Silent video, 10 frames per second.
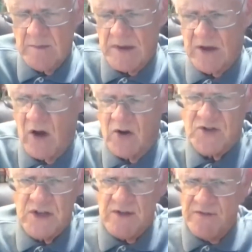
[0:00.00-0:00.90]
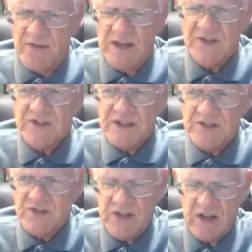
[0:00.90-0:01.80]
Because this
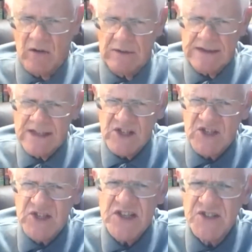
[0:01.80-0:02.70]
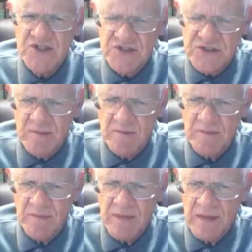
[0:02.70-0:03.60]
is the only
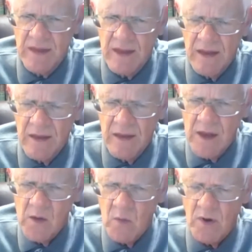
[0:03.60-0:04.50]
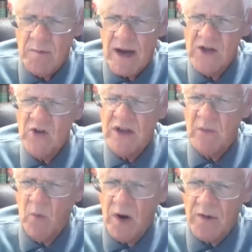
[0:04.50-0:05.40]
system whereby you
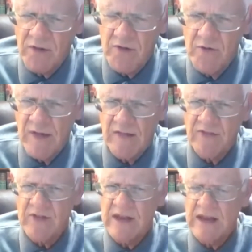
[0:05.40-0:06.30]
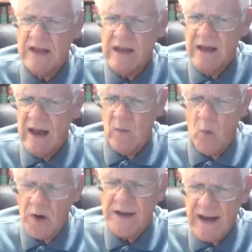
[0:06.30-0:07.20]
can work through that thing and
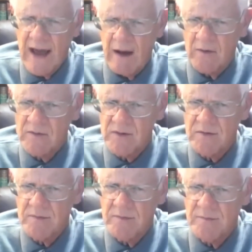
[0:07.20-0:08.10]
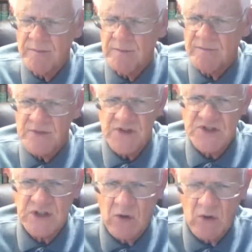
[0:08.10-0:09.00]
work it out.
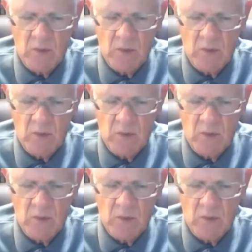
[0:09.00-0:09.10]
This is the only